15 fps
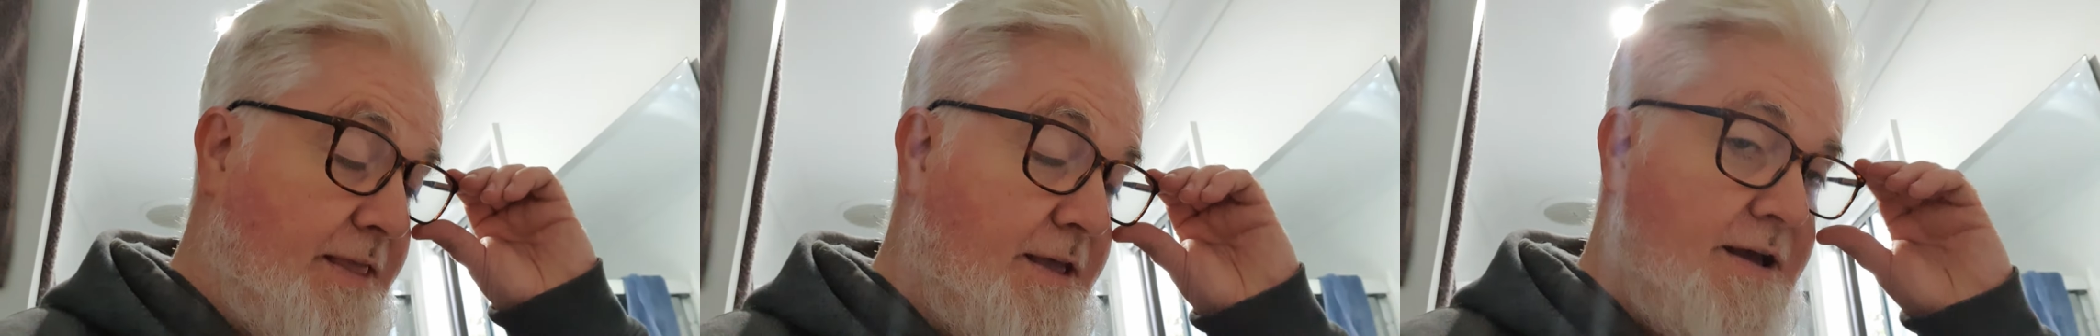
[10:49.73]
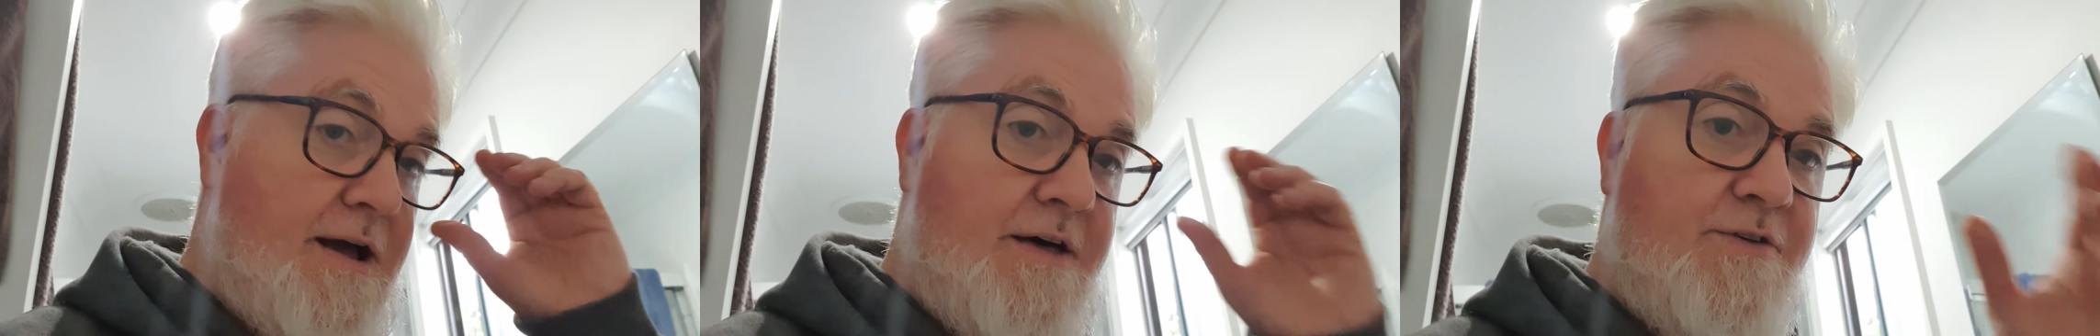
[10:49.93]

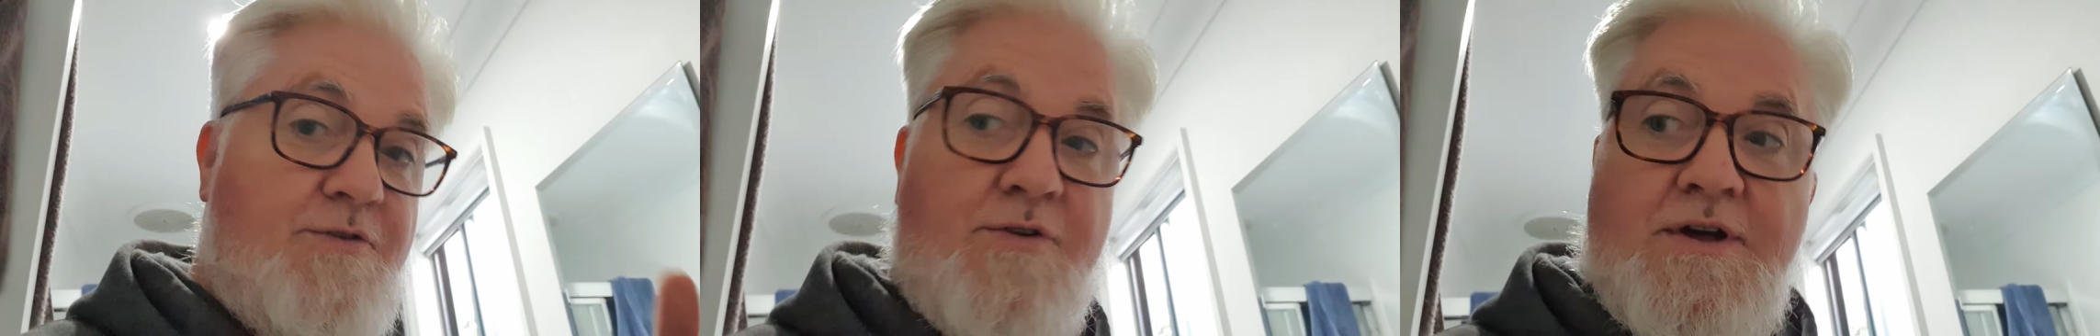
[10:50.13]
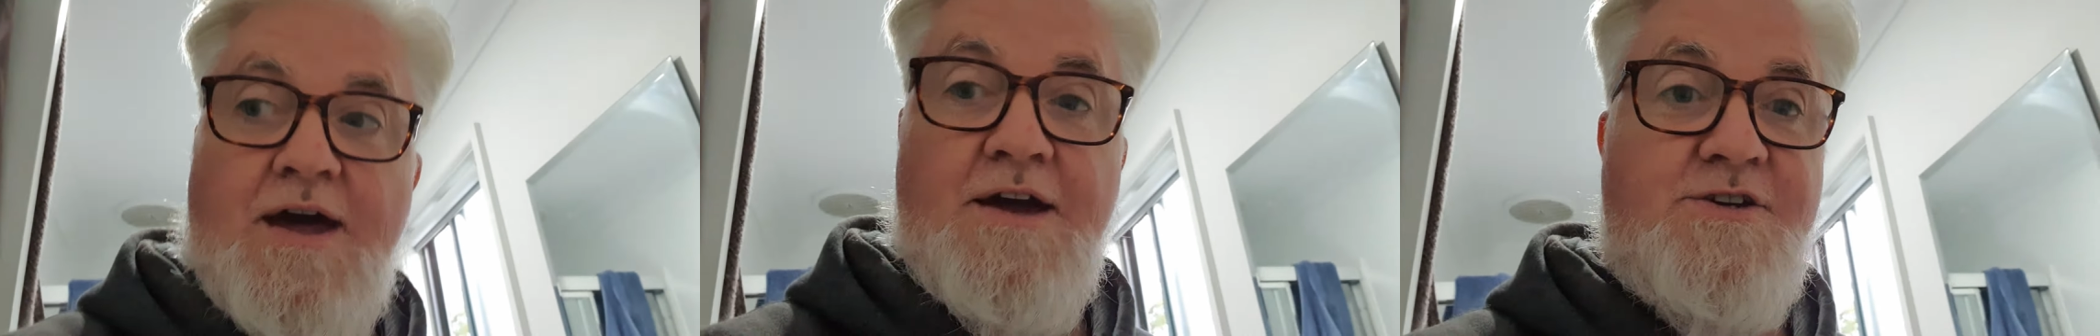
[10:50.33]
Other
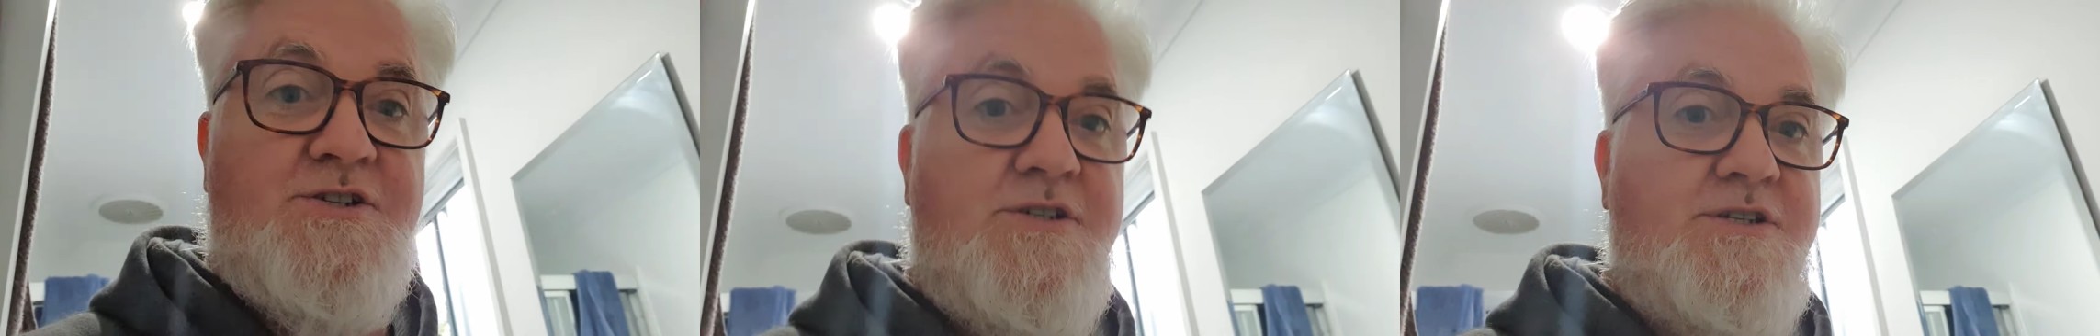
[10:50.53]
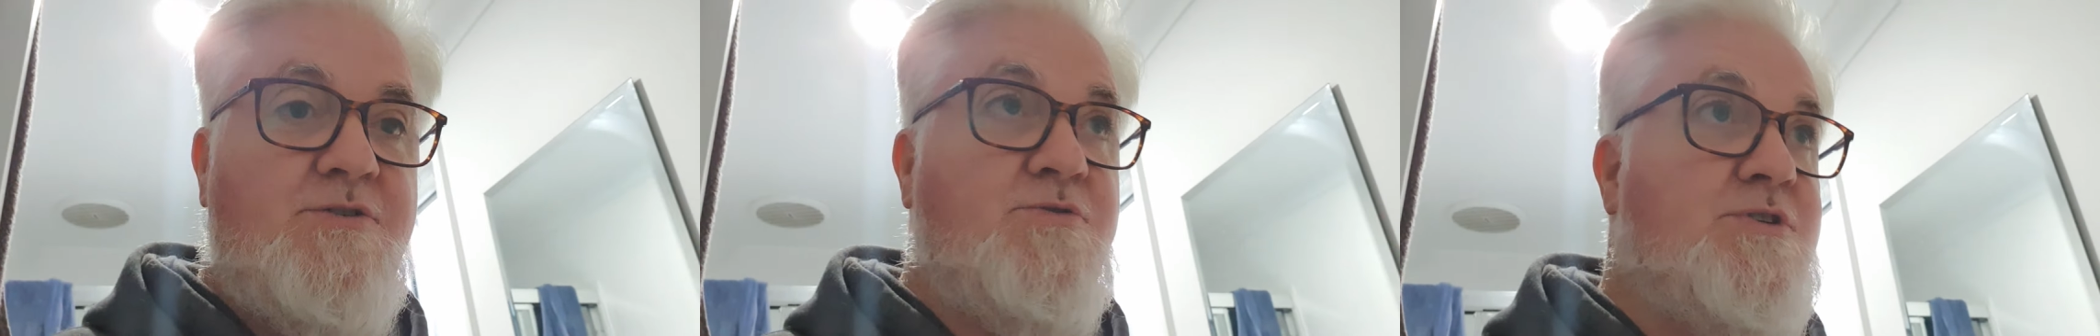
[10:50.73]

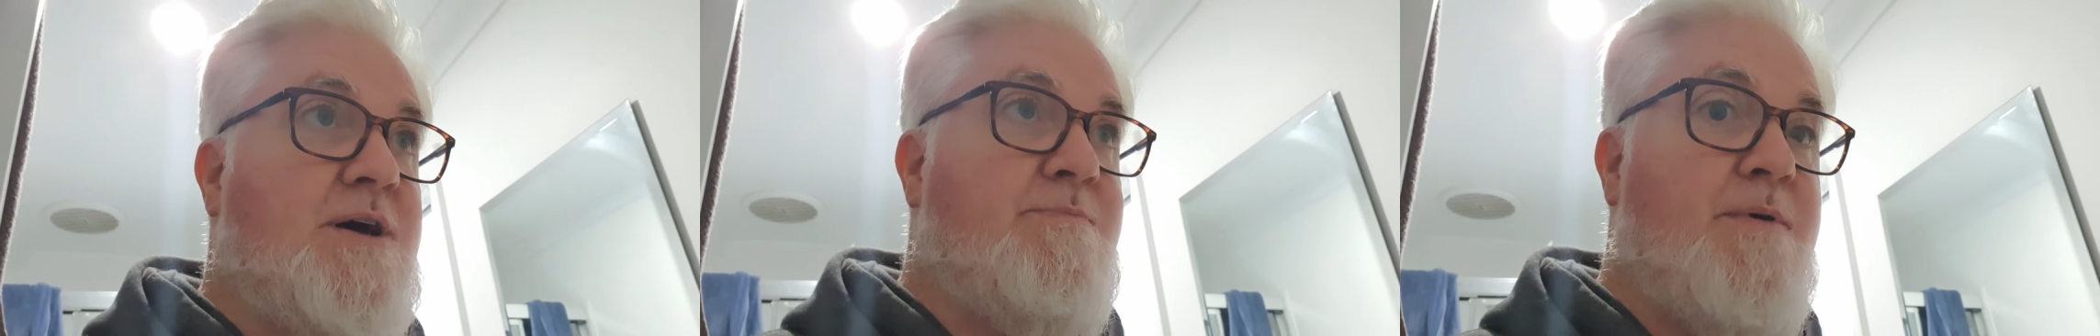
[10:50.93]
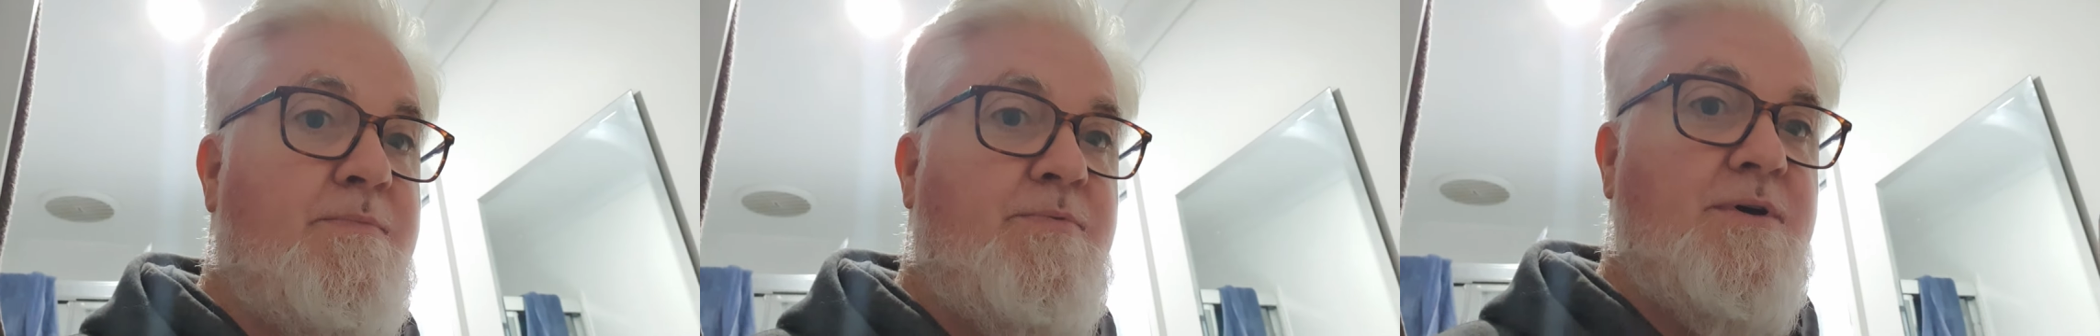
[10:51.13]
occasions he'll
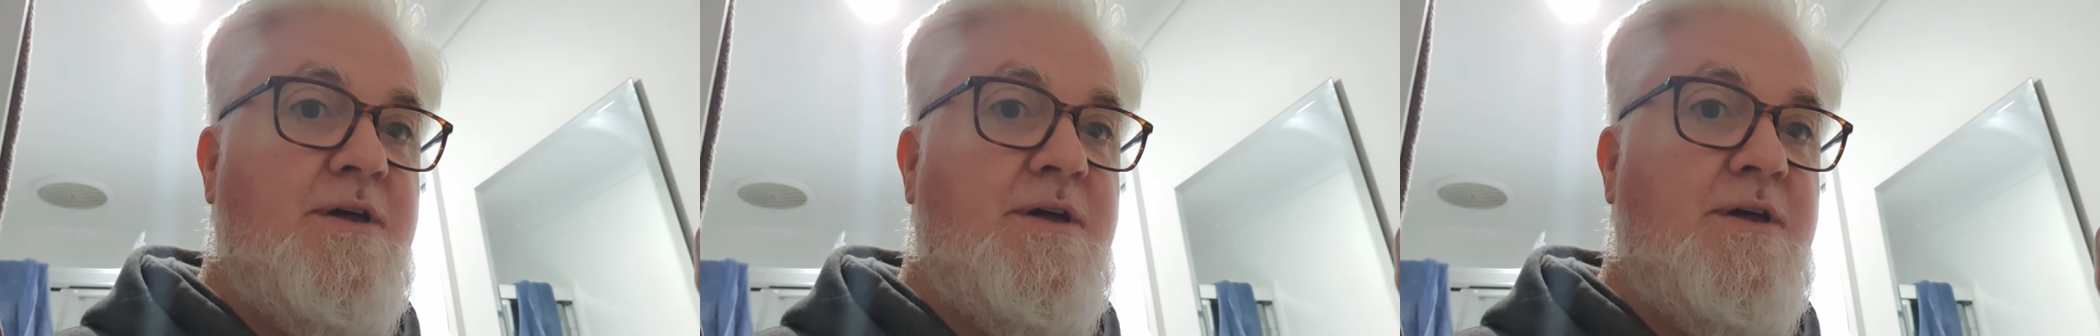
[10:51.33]
jump up.